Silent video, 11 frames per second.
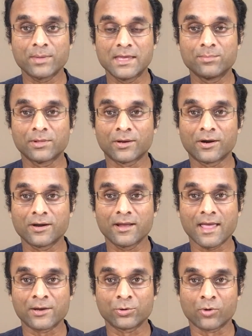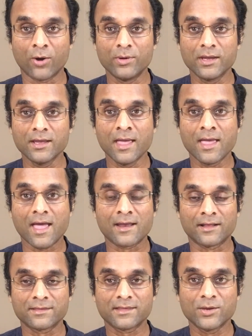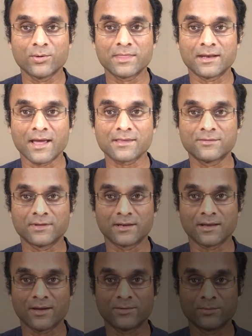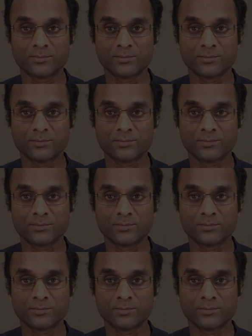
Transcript: keep learning and growing, and I'll see you in the next video.